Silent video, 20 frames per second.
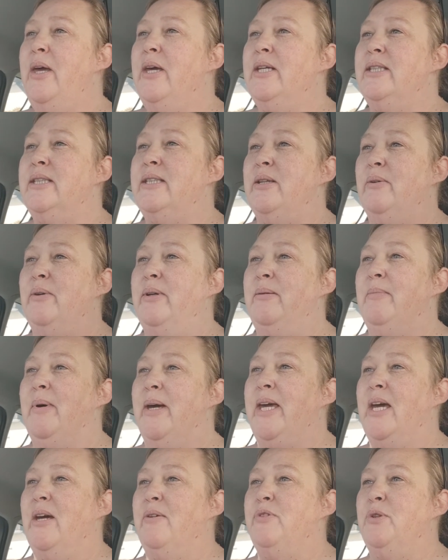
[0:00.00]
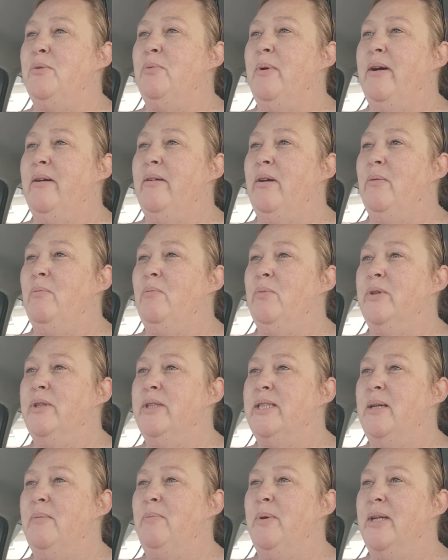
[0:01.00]
So he might have to wear it on
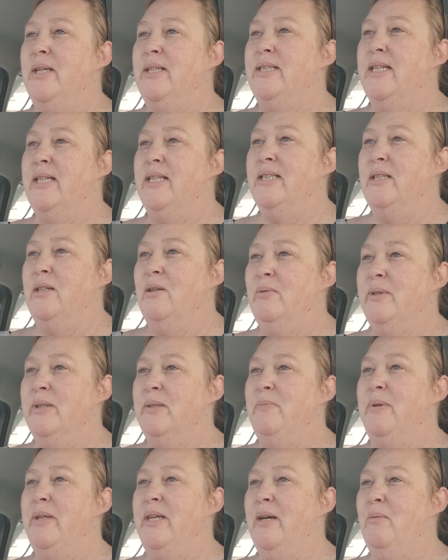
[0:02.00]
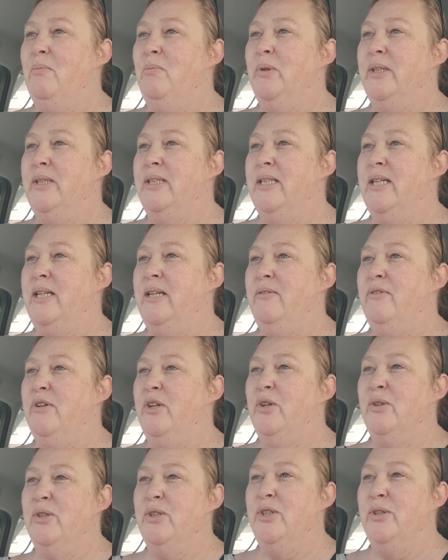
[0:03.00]
Monday, but I'd say his new ones will be there Monday
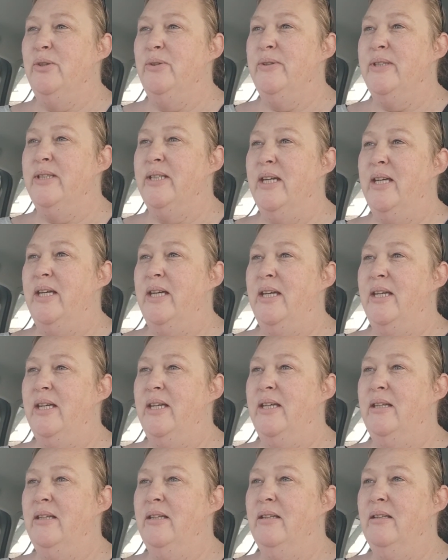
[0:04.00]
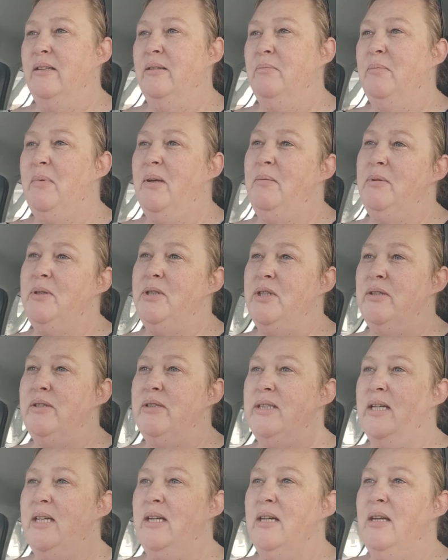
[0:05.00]
evening or Tuesday, maybe
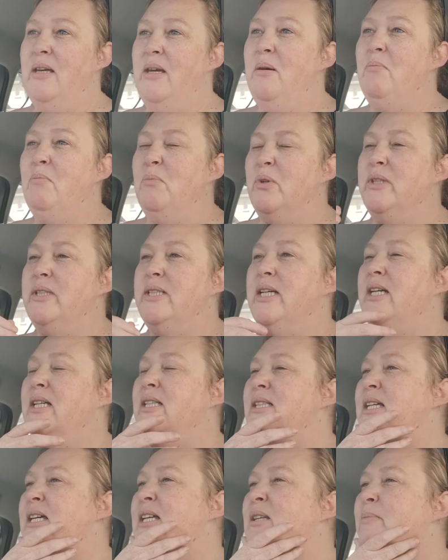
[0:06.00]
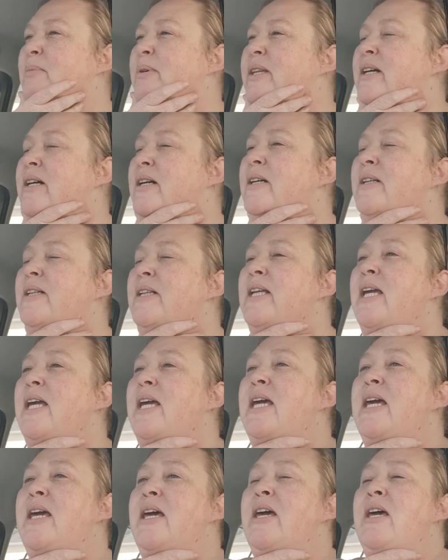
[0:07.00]
Tuesday? Monday I'd say they'd be there.
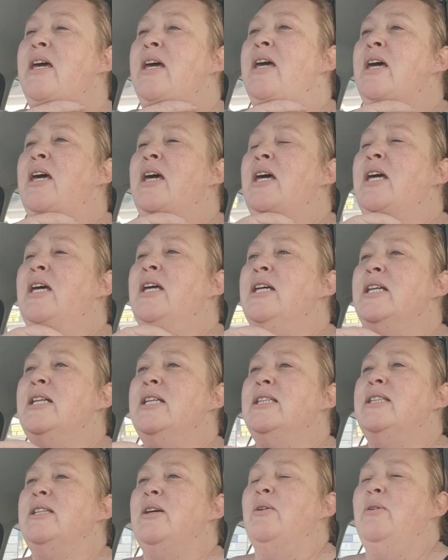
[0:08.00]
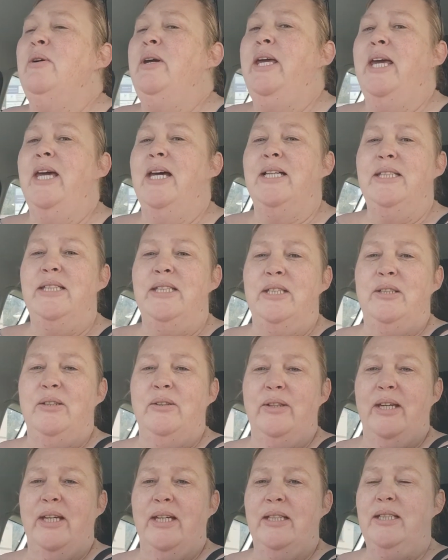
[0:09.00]
So he has to do
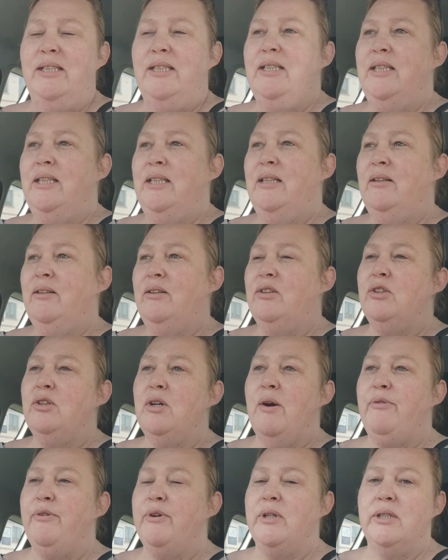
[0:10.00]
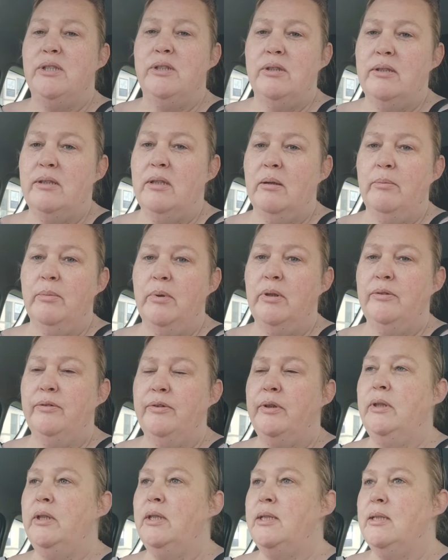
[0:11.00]
that. The traffic is just not
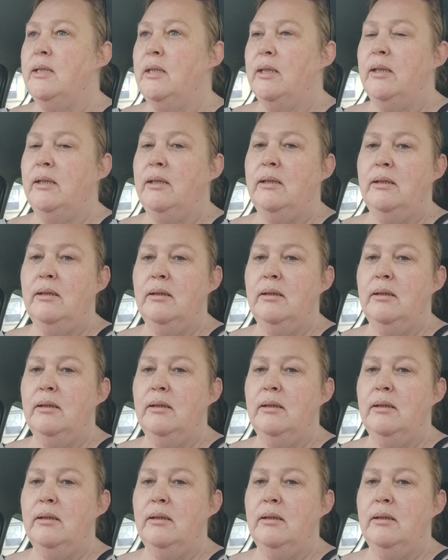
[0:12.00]
moving, it's like...